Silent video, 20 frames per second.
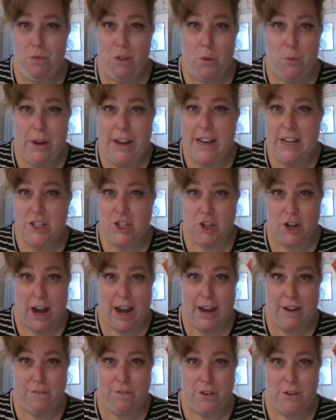we did try
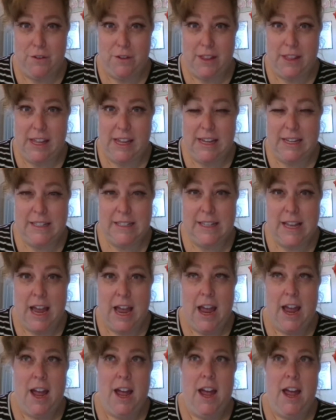a few of these.
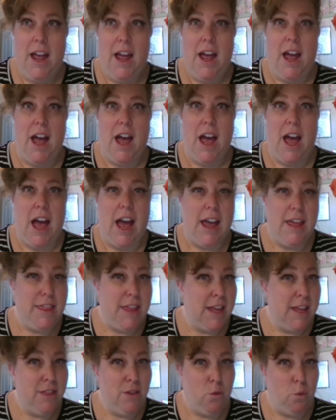I
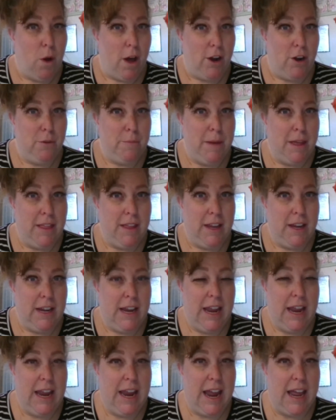think the watermelon,
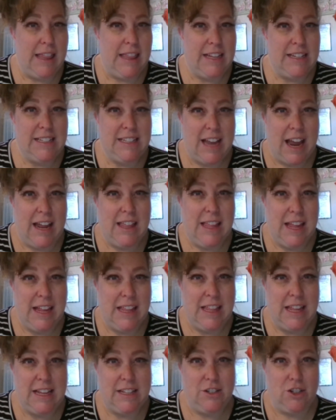this, I think
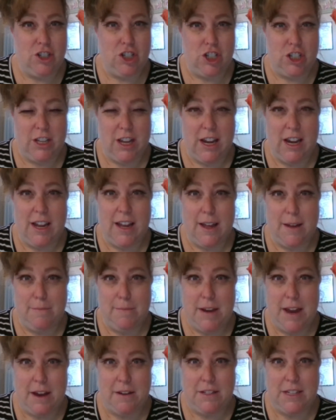these are just going to come
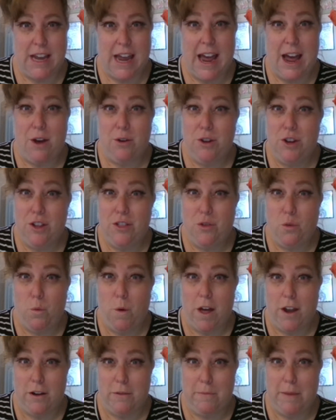down to how good the
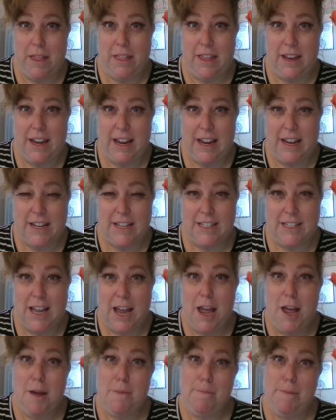watermelon is
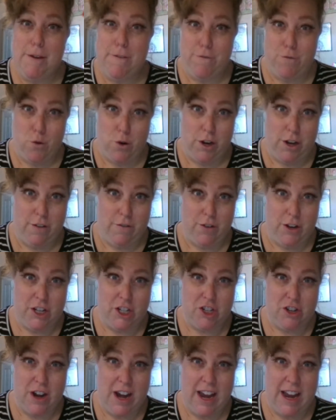before you freeze
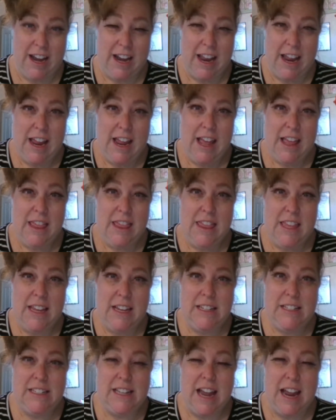dry it.
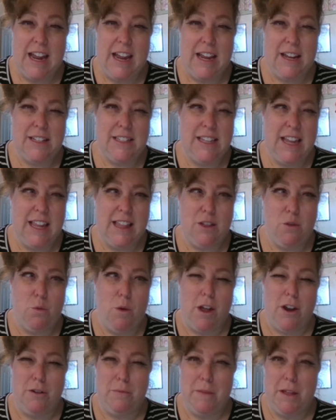This, it's like the
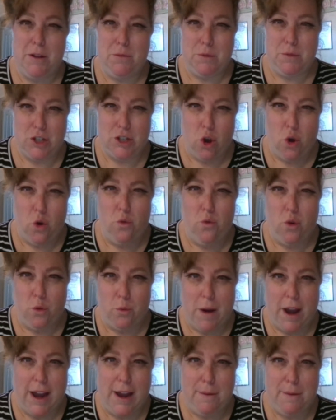watermelon was
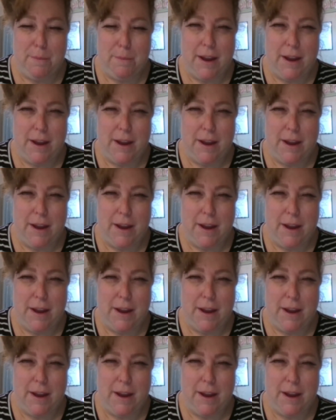overripe,